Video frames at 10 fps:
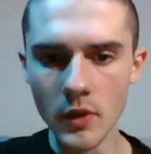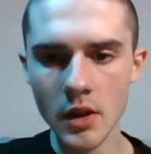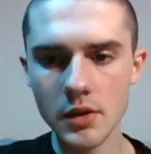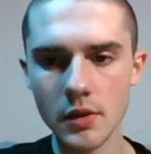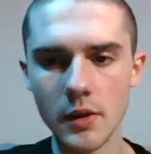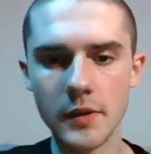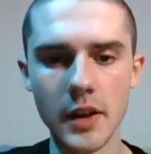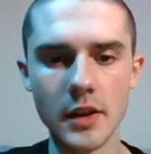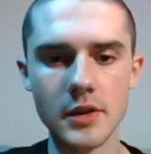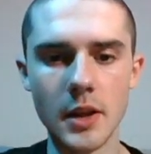And so if they
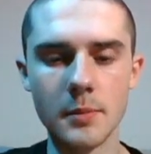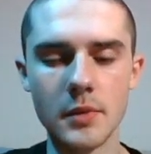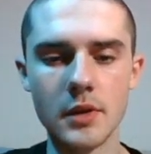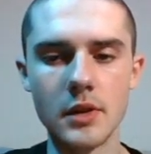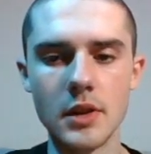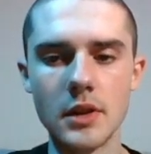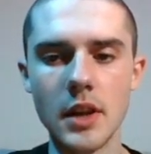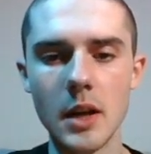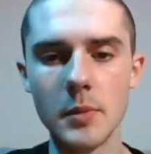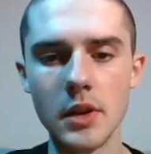accept the
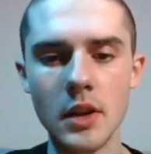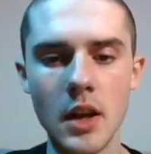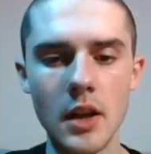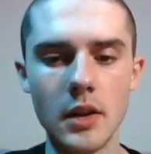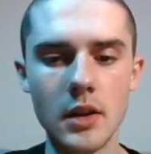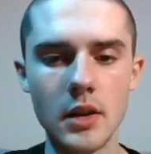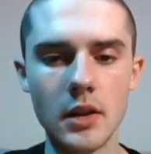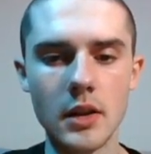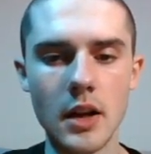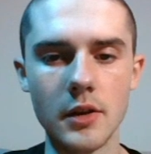gambit,
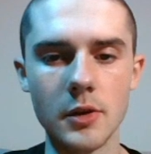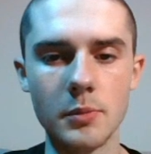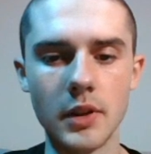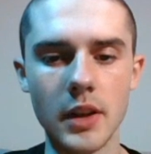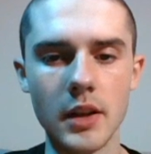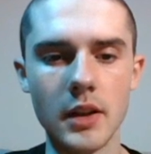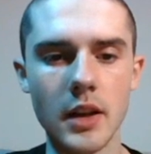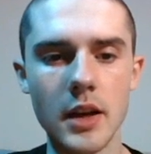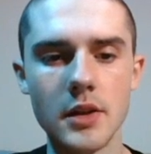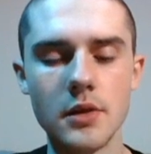then now you play
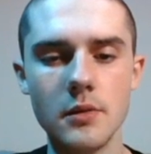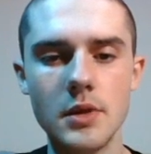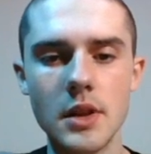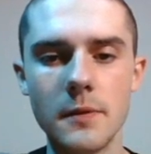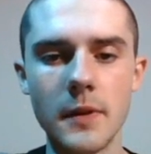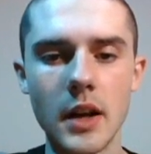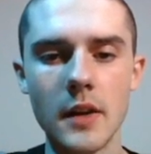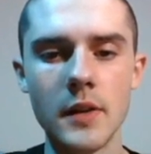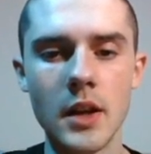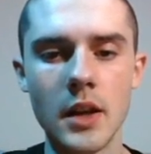knight to
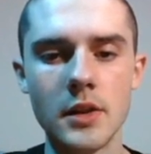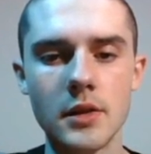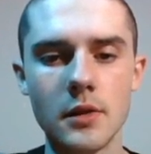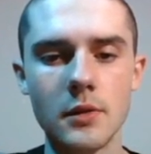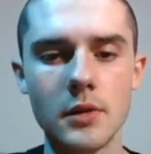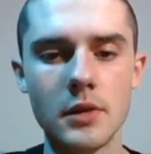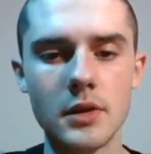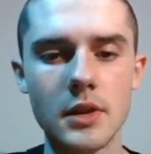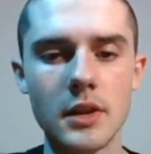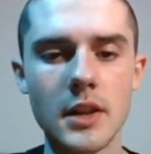g5, so you
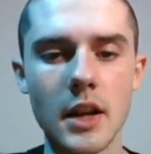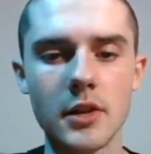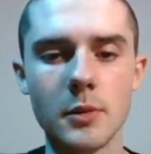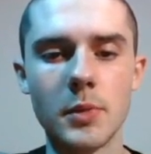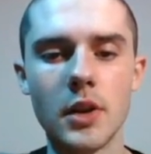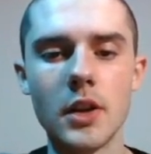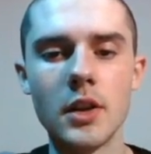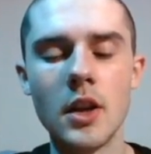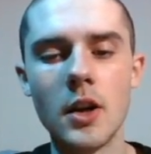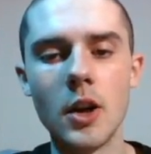just attack their
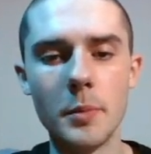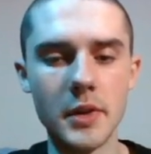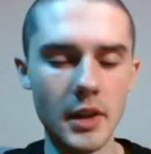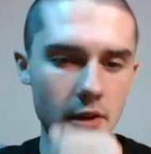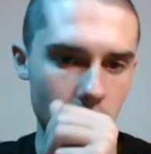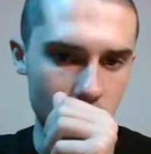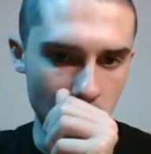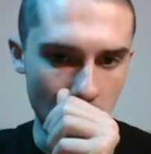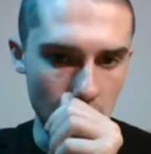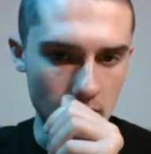pawn, hoping that they'll
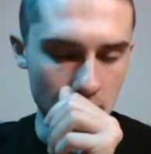try and